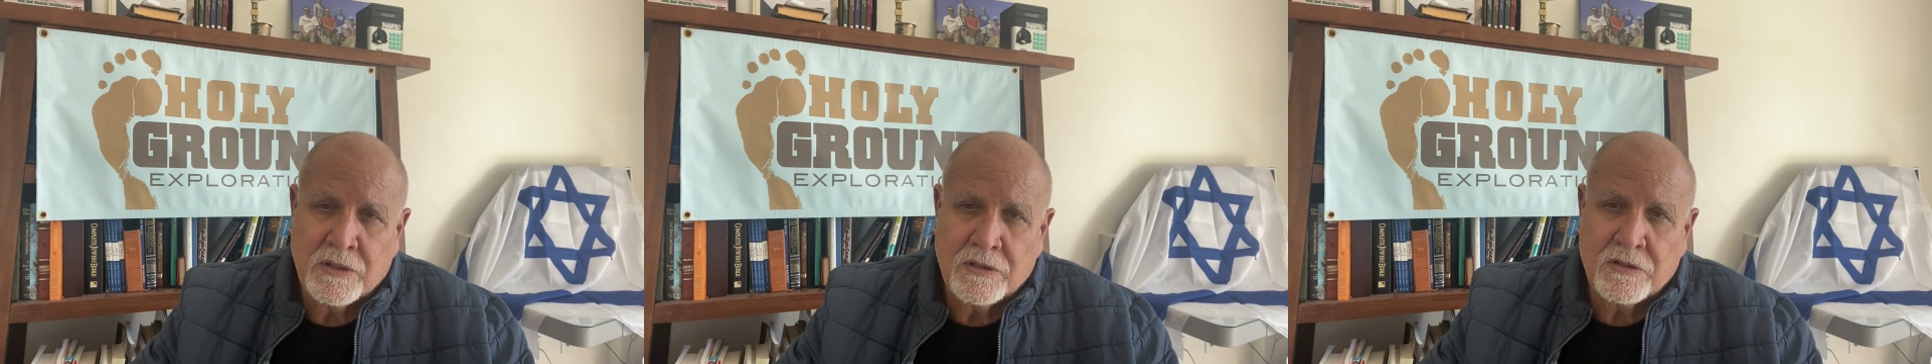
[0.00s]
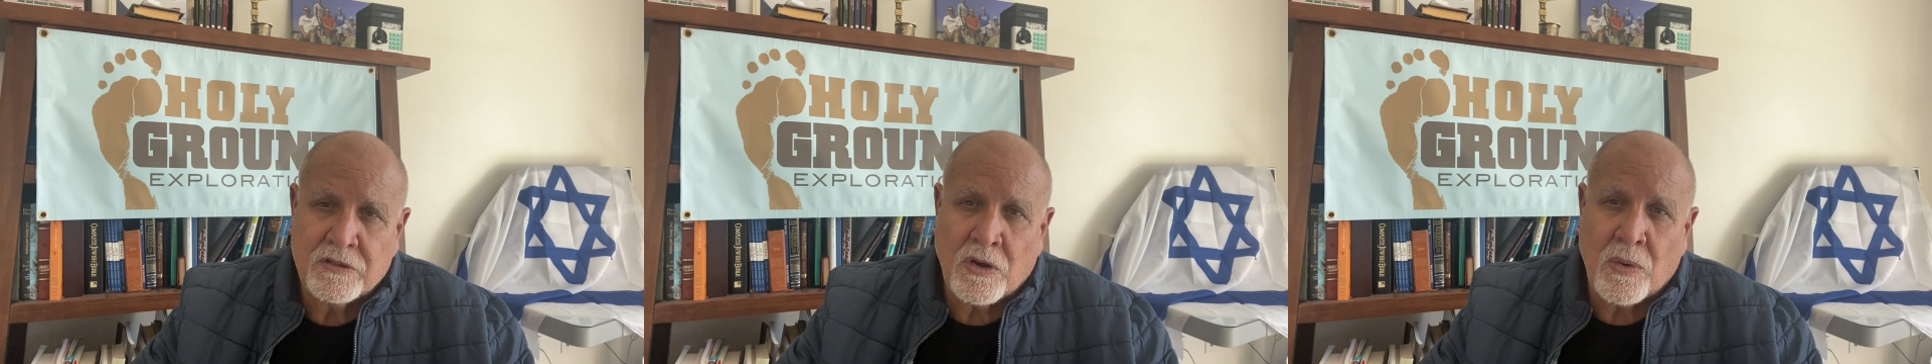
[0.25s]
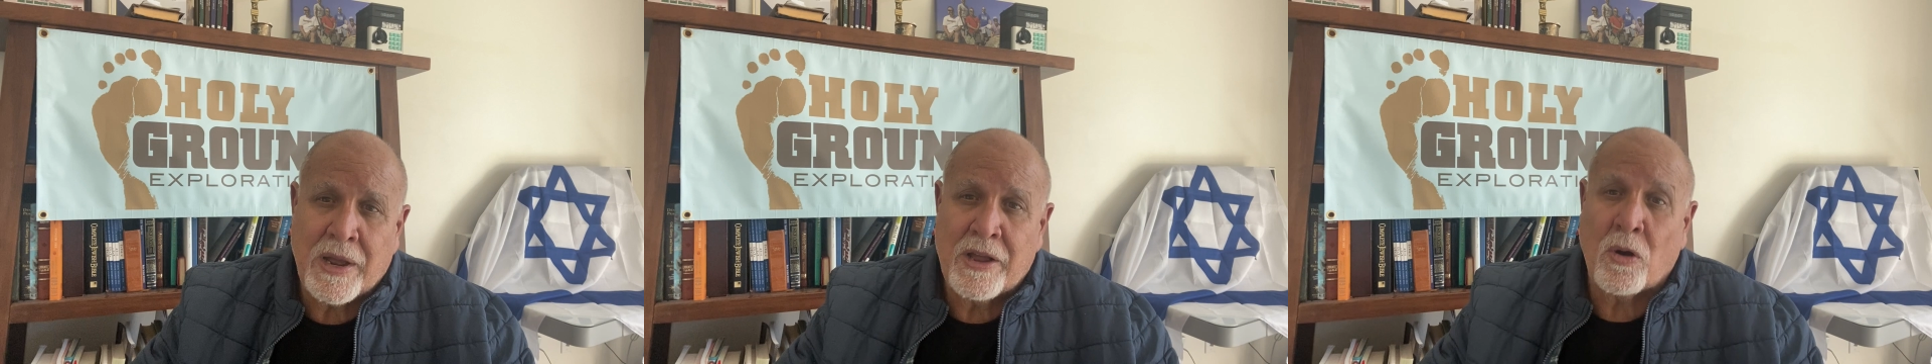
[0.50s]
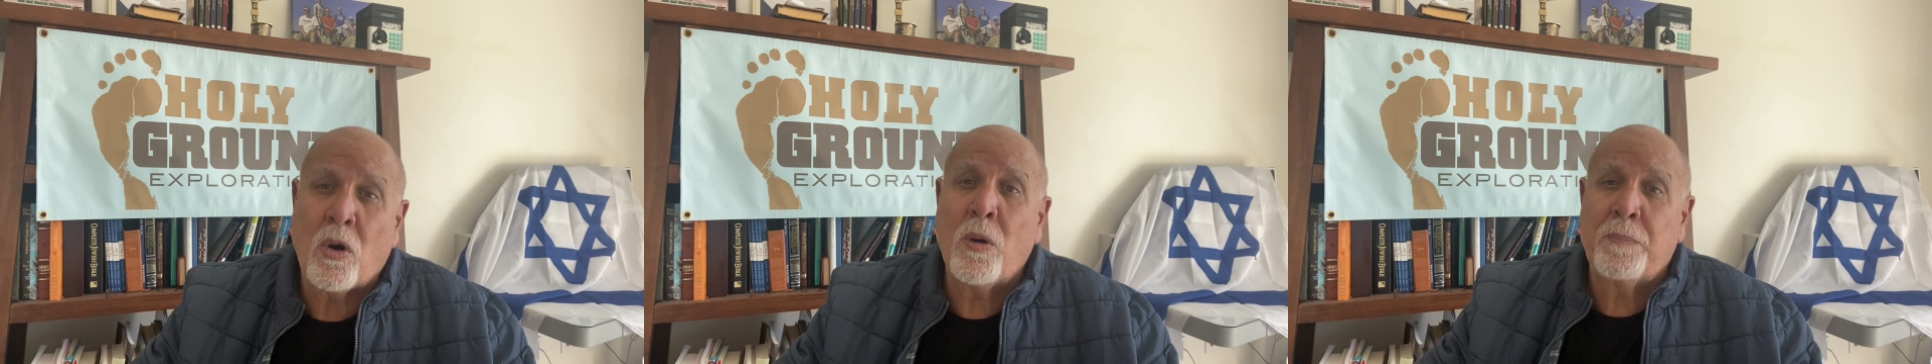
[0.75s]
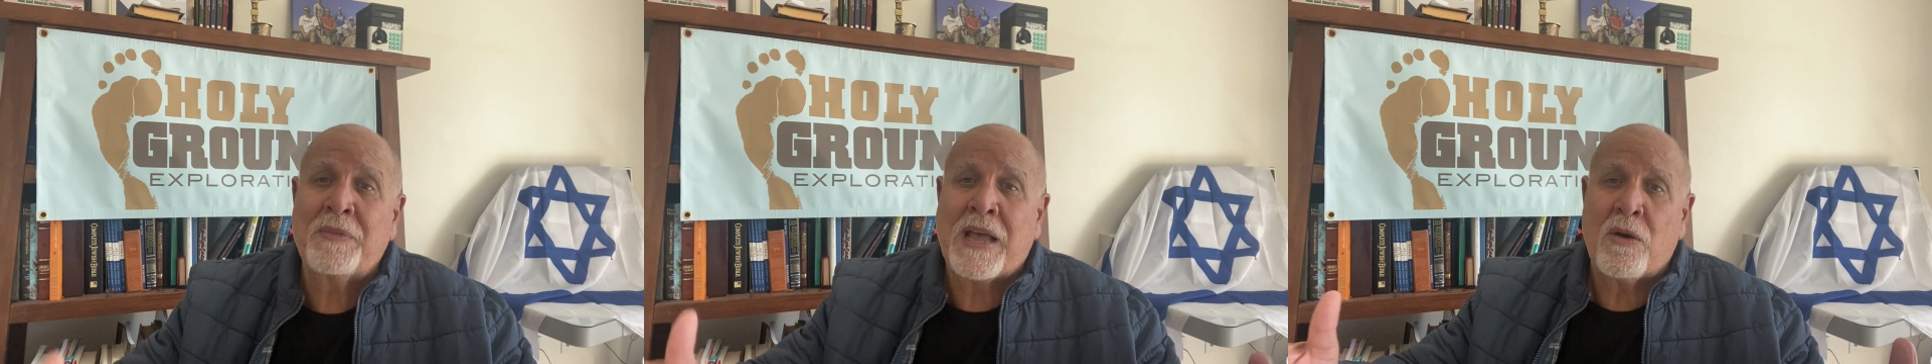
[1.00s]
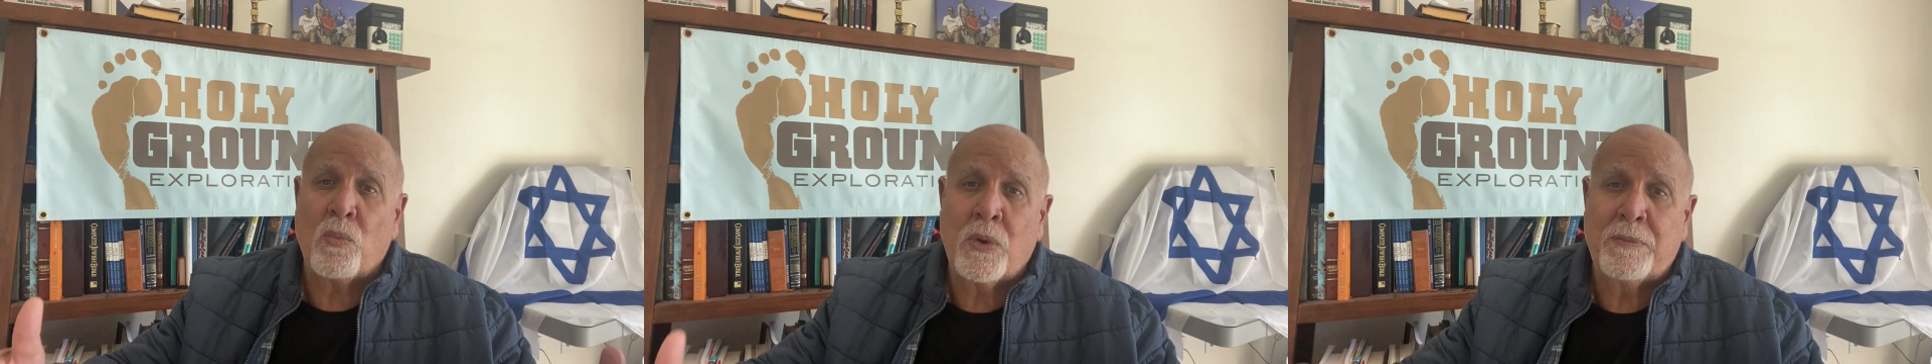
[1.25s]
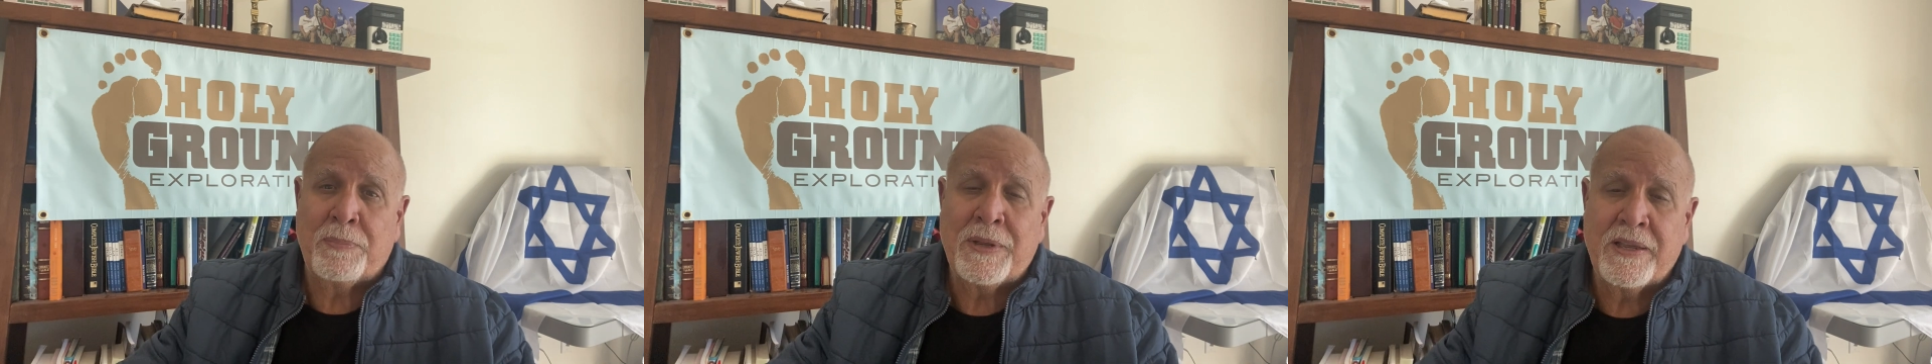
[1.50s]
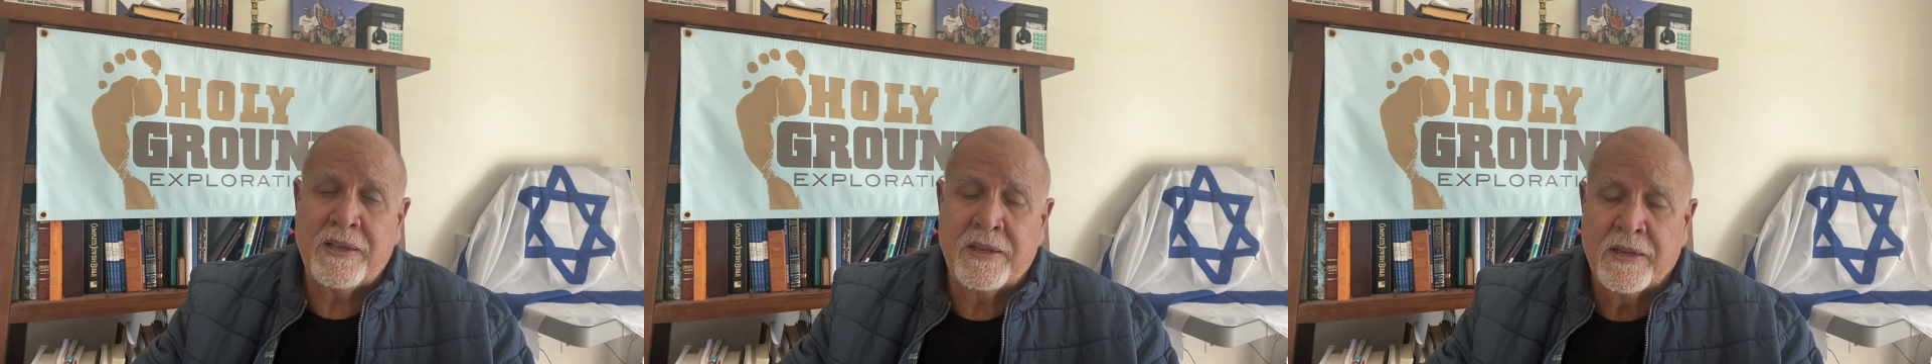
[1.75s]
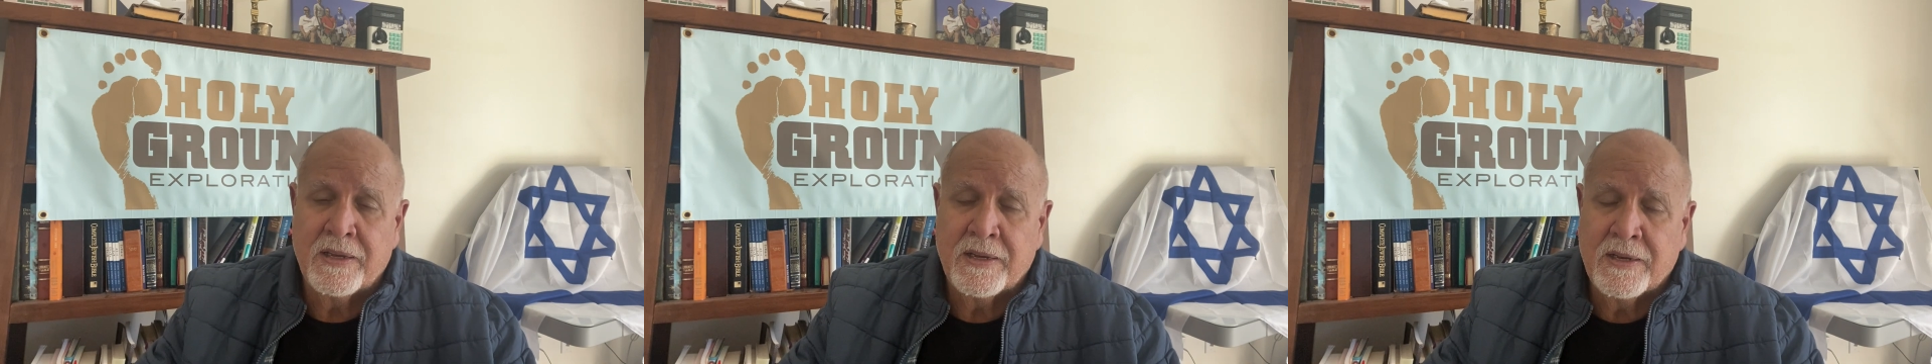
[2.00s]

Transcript: So I hope that would be